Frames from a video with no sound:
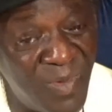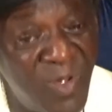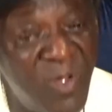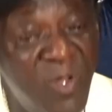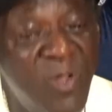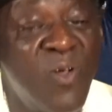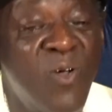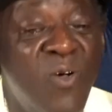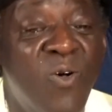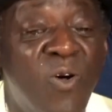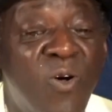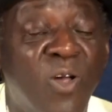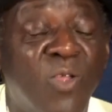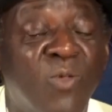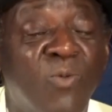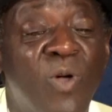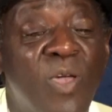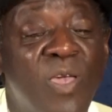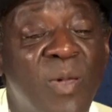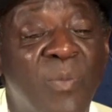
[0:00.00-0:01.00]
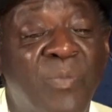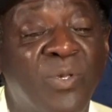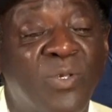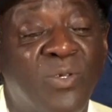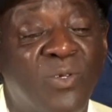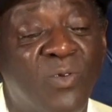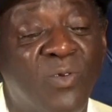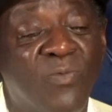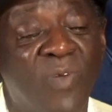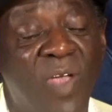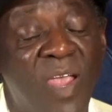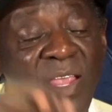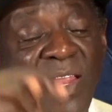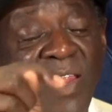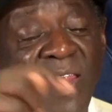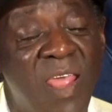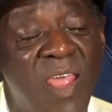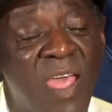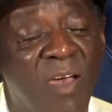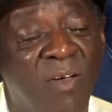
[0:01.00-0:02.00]
all the way up until right
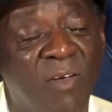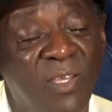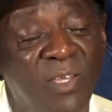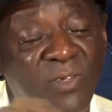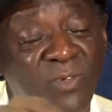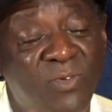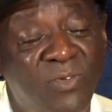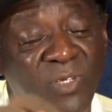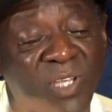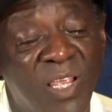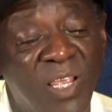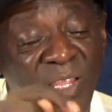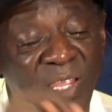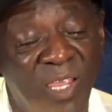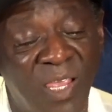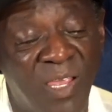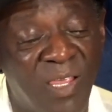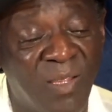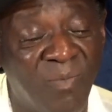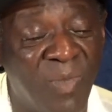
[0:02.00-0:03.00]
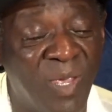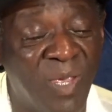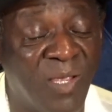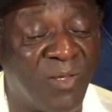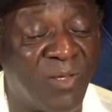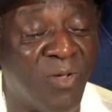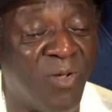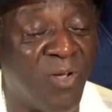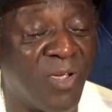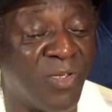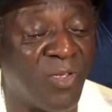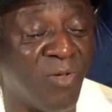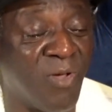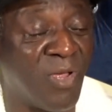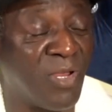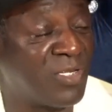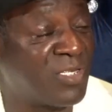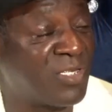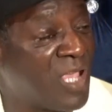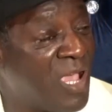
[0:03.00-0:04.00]
now as you sitting here, man, talking on
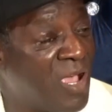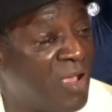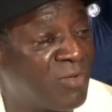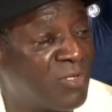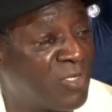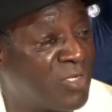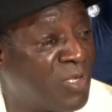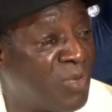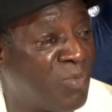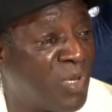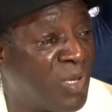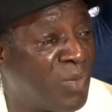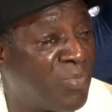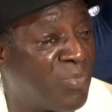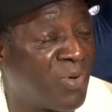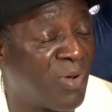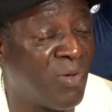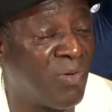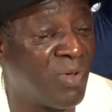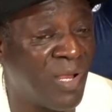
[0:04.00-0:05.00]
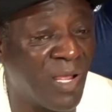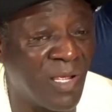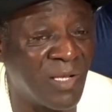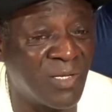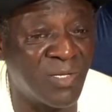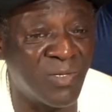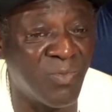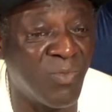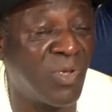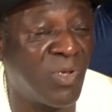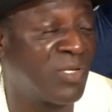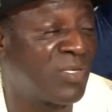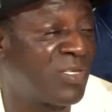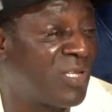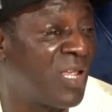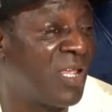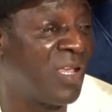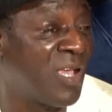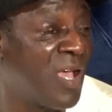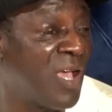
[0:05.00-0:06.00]
this couch to me, bro. And I just want to say God